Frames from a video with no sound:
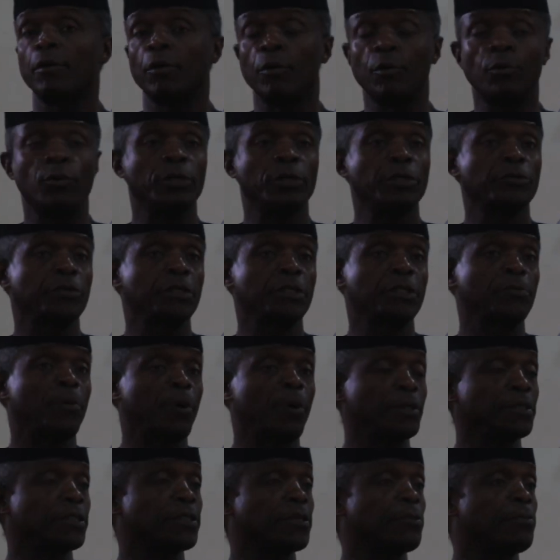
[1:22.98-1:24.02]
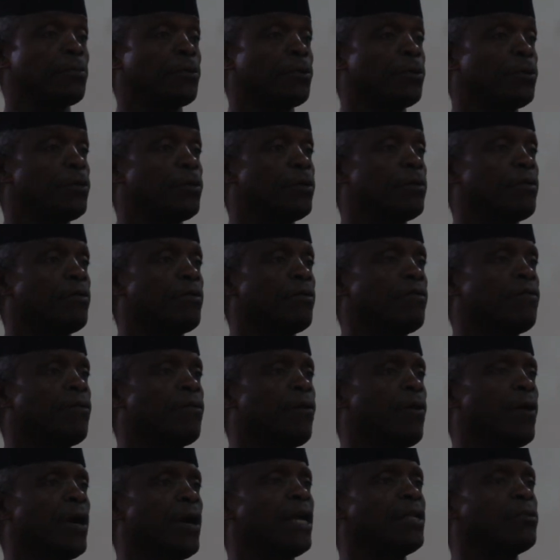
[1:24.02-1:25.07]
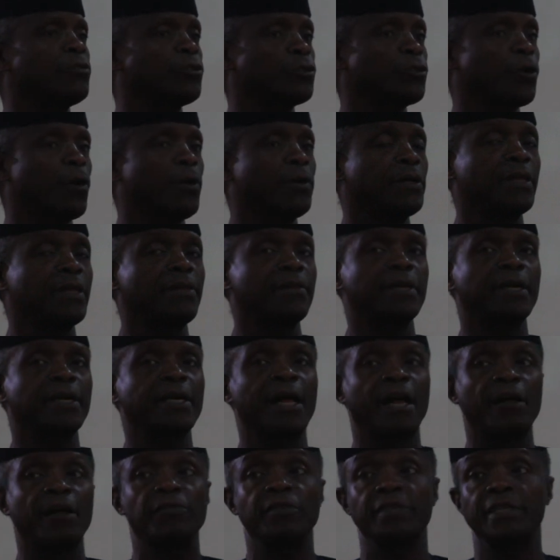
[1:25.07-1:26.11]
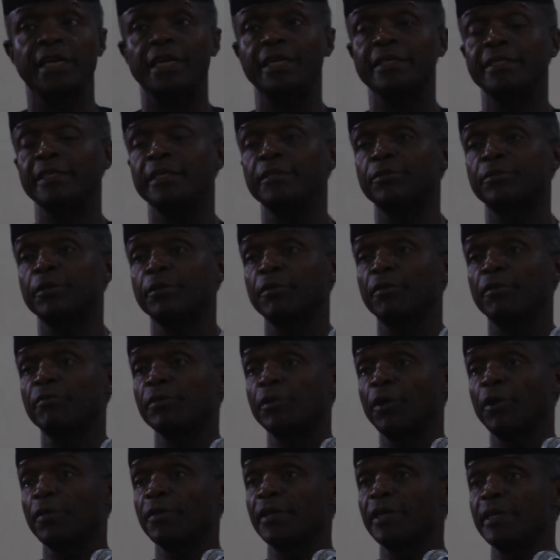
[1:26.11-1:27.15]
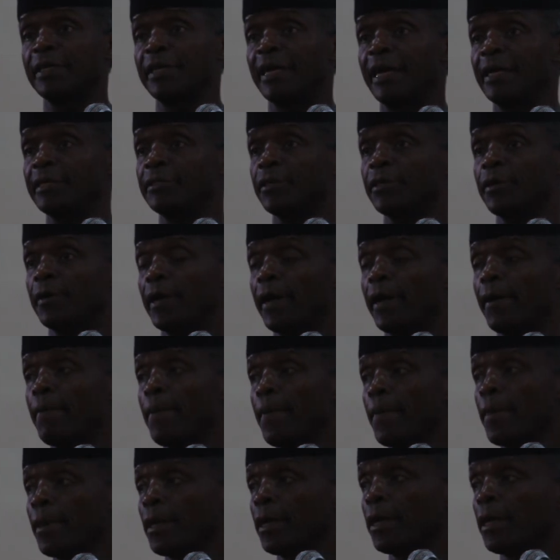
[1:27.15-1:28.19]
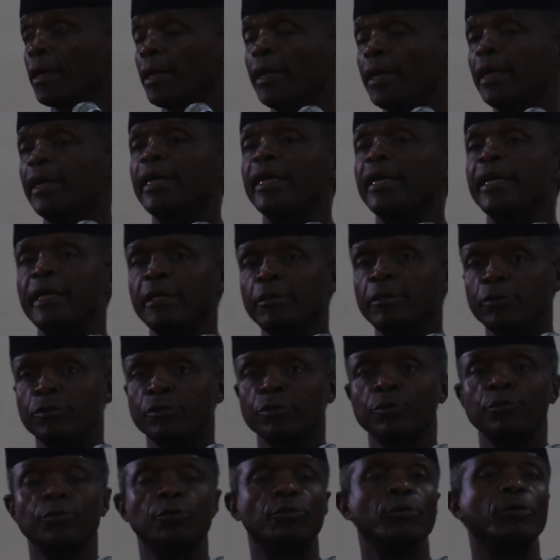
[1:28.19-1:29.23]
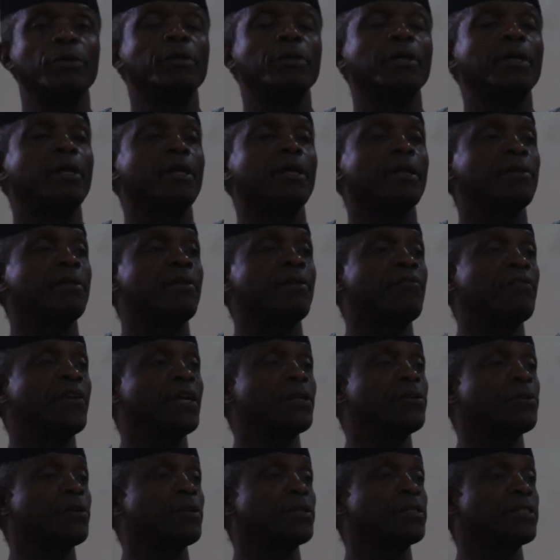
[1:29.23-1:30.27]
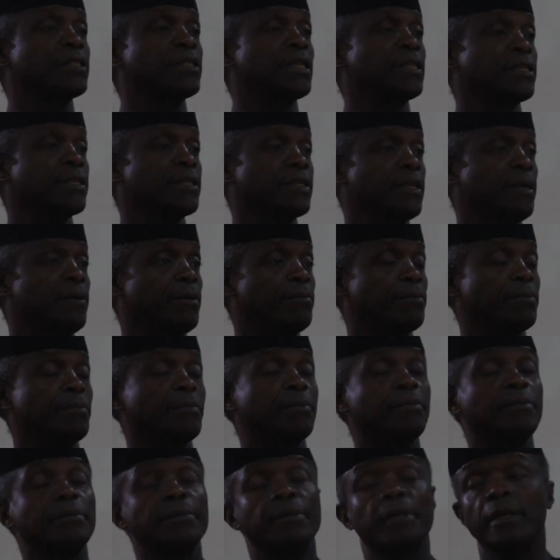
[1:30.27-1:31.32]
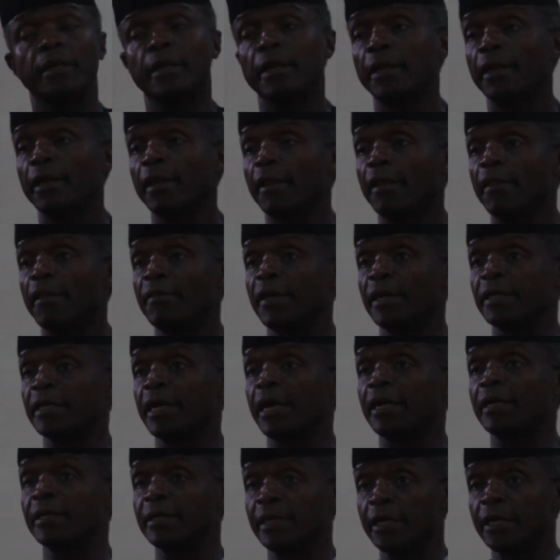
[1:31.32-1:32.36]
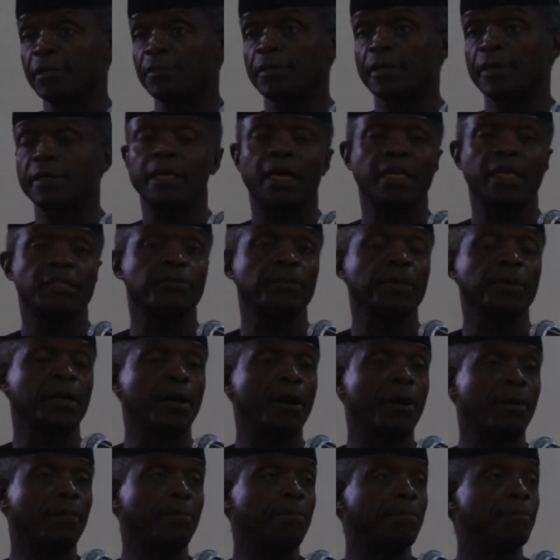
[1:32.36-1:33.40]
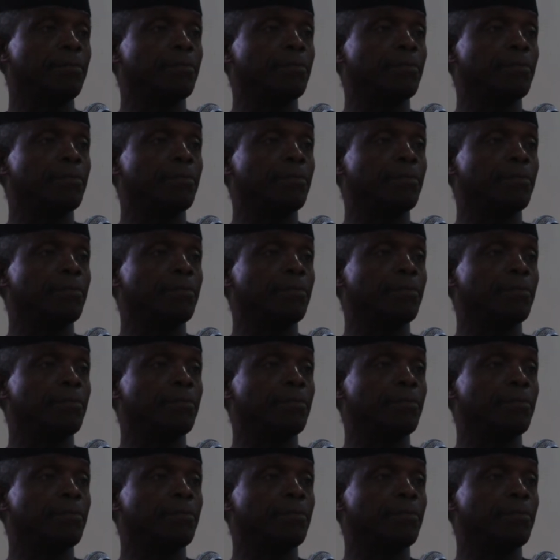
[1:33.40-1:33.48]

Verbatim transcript: who is responsible for ensuring the galvanization of northern Nigeria into the federal system that our nation has become.